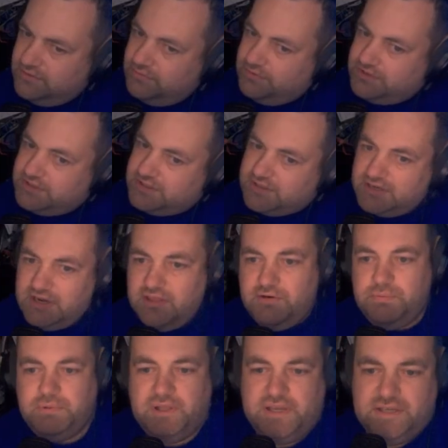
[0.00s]
which is
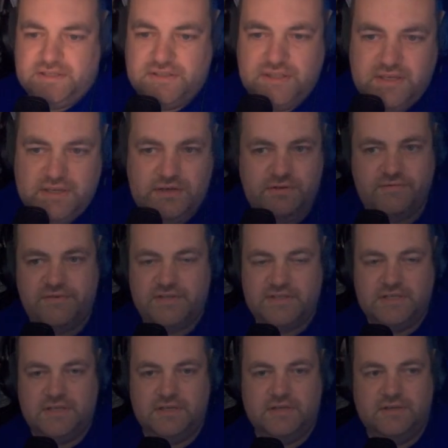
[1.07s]
another place that you
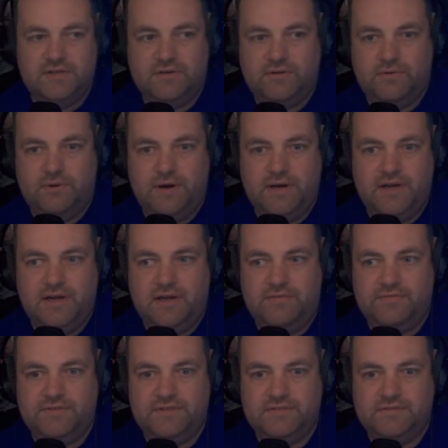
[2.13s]
visit quite
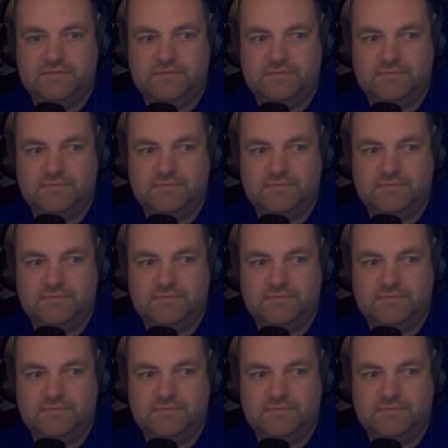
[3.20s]
often.